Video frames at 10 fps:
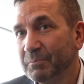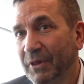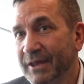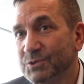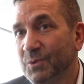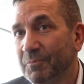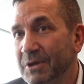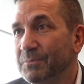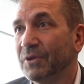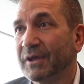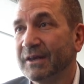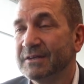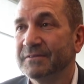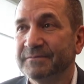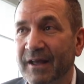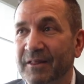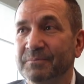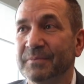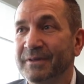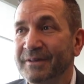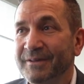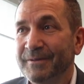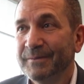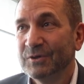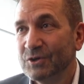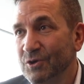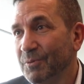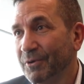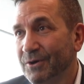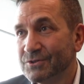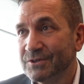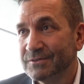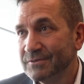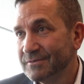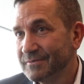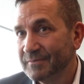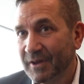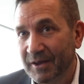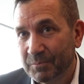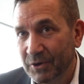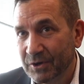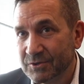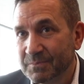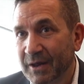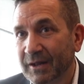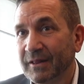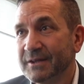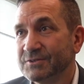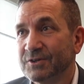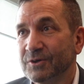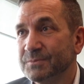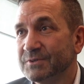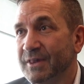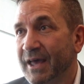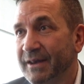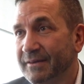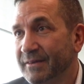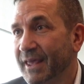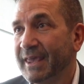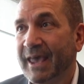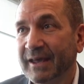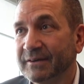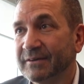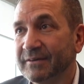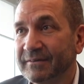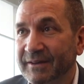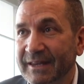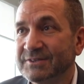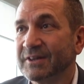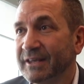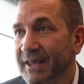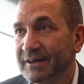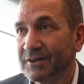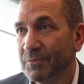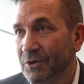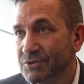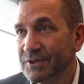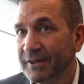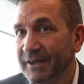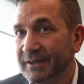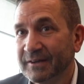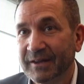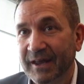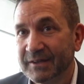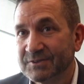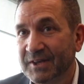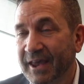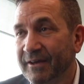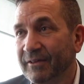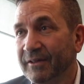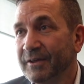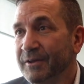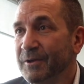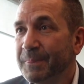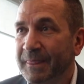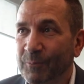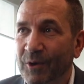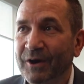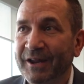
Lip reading: place where people can develop new approaches, produce medical isotopes that they can't easily get commercially at scale. We're